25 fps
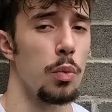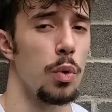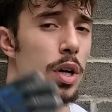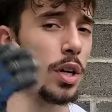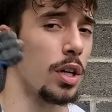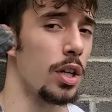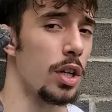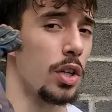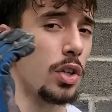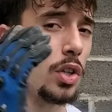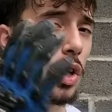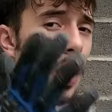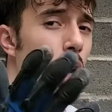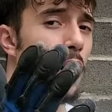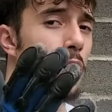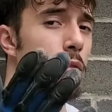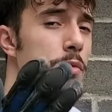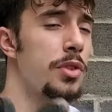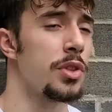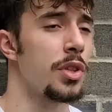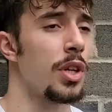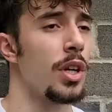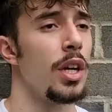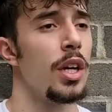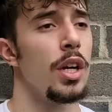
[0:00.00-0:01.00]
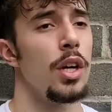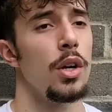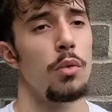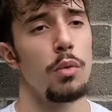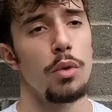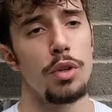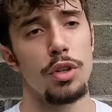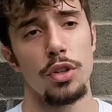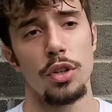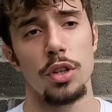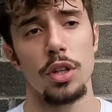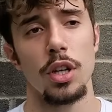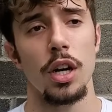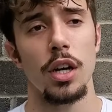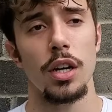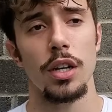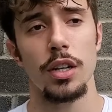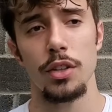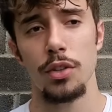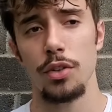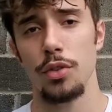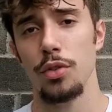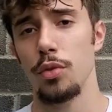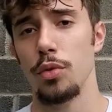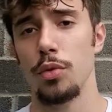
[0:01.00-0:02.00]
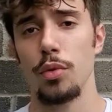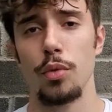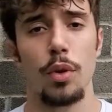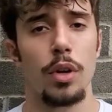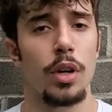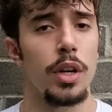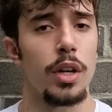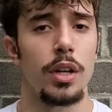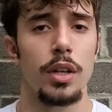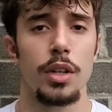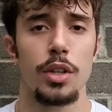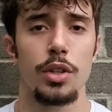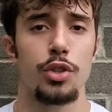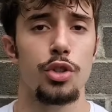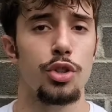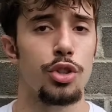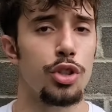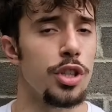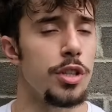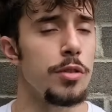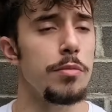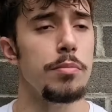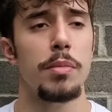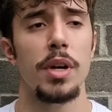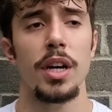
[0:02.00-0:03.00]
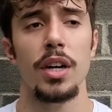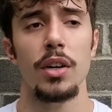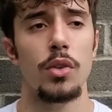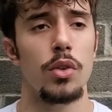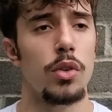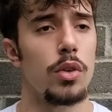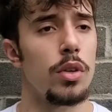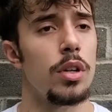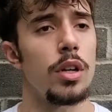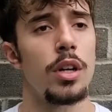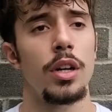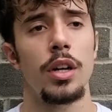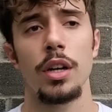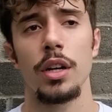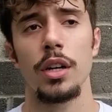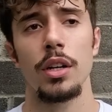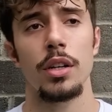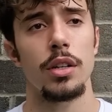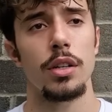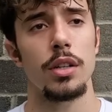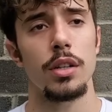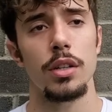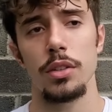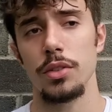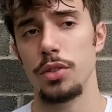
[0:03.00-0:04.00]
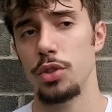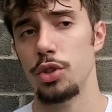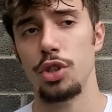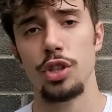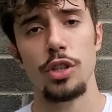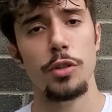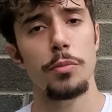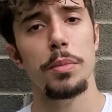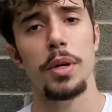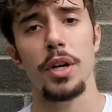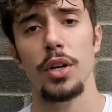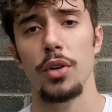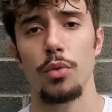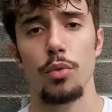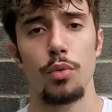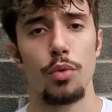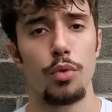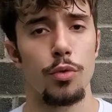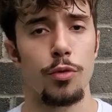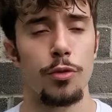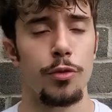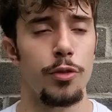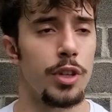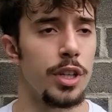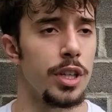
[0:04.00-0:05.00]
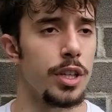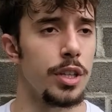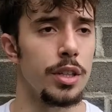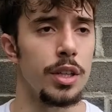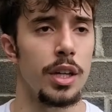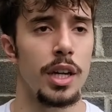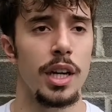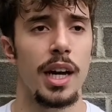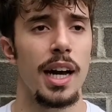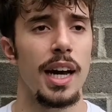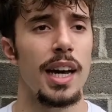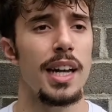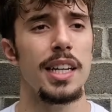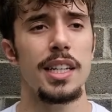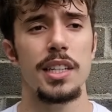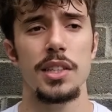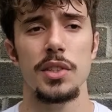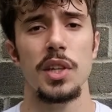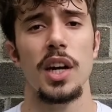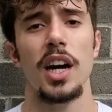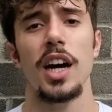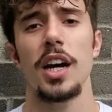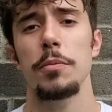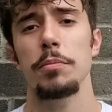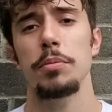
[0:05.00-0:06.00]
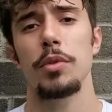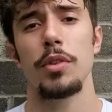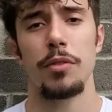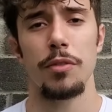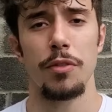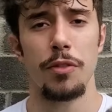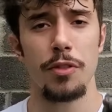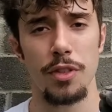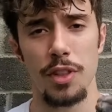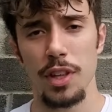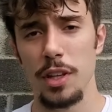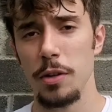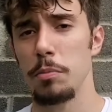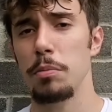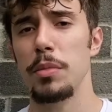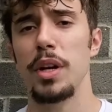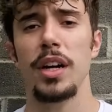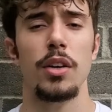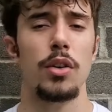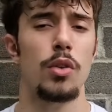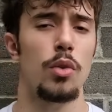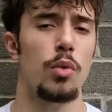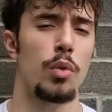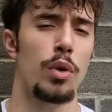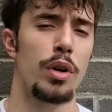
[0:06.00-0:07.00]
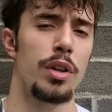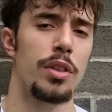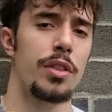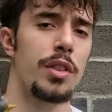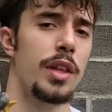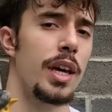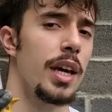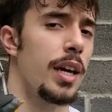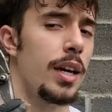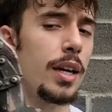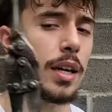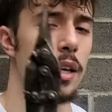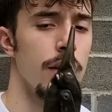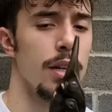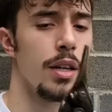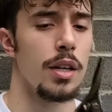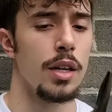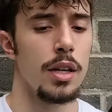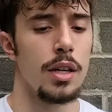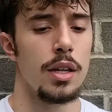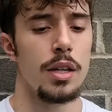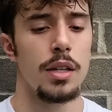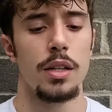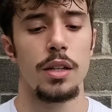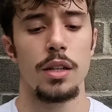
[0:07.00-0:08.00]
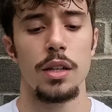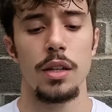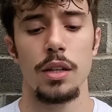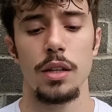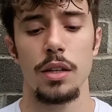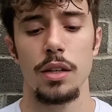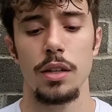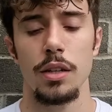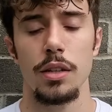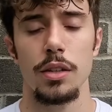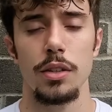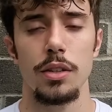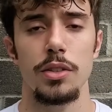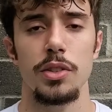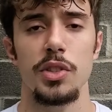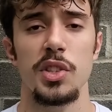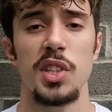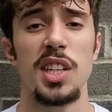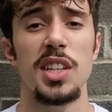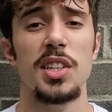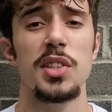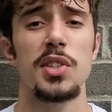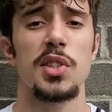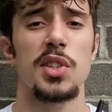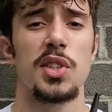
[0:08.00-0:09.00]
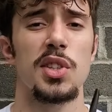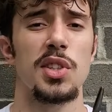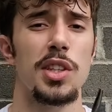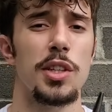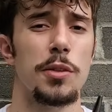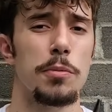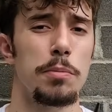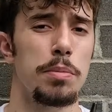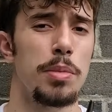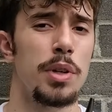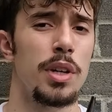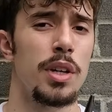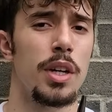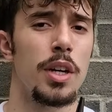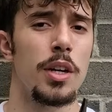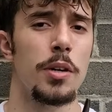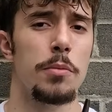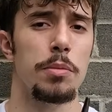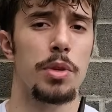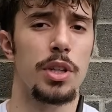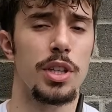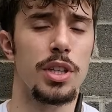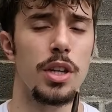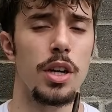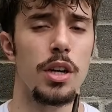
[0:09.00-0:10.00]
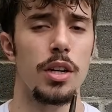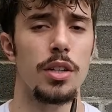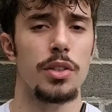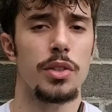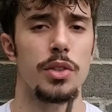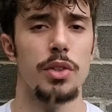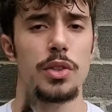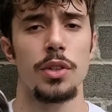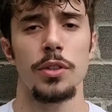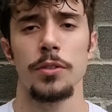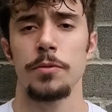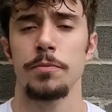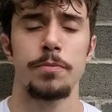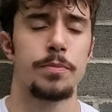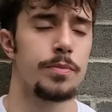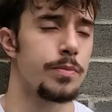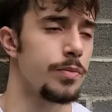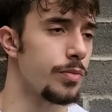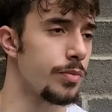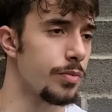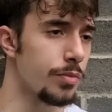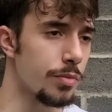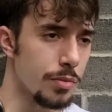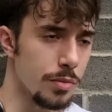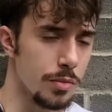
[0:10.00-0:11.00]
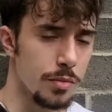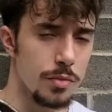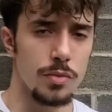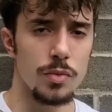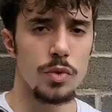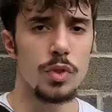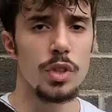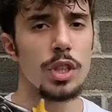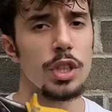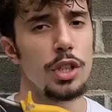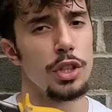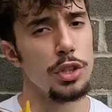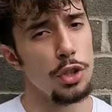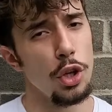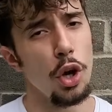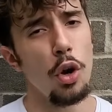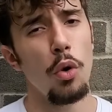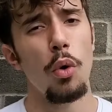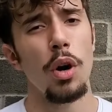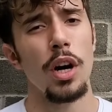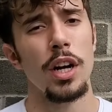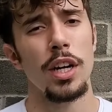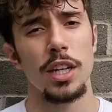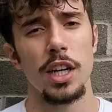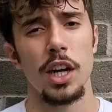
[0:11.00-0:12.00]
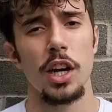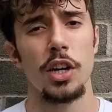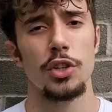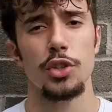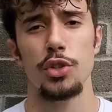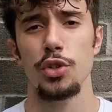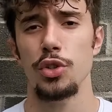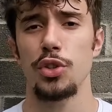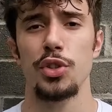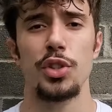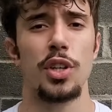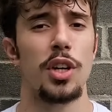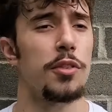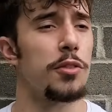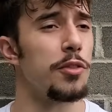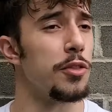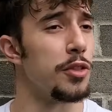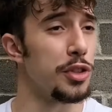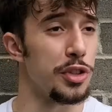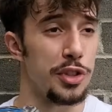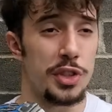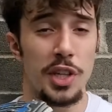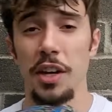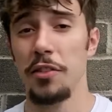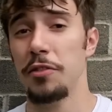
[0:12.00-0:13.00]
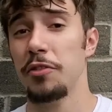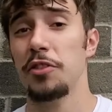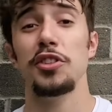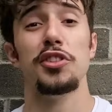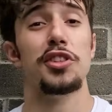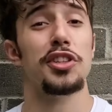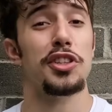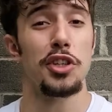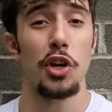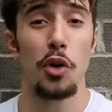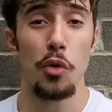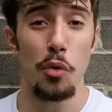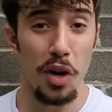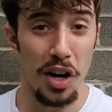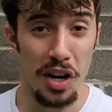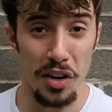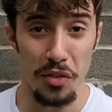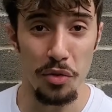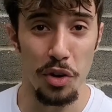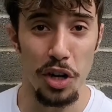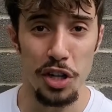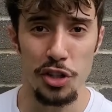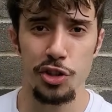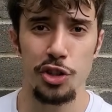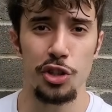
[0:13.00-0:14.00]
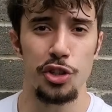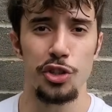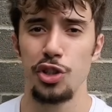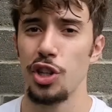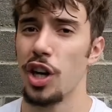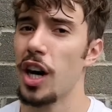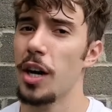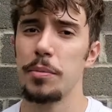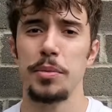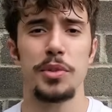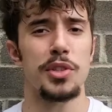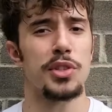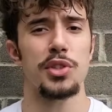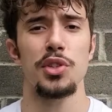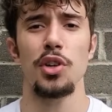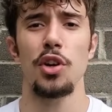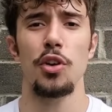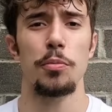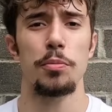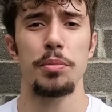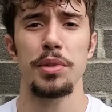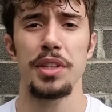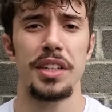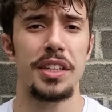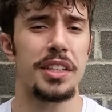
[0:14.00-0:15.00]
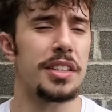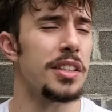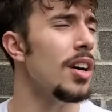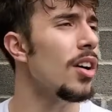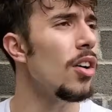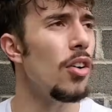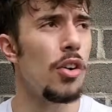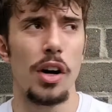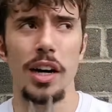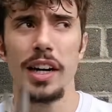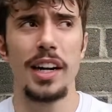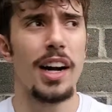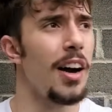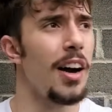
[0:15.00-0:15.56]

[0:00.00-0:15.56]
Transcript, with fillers: wear gloves when you're cutting through sheet metal, sheet metal roofing, any type of thin metal with a tin snip, because you don't want to cut yourself. You definitely don't want to rush a job and start being, oh, I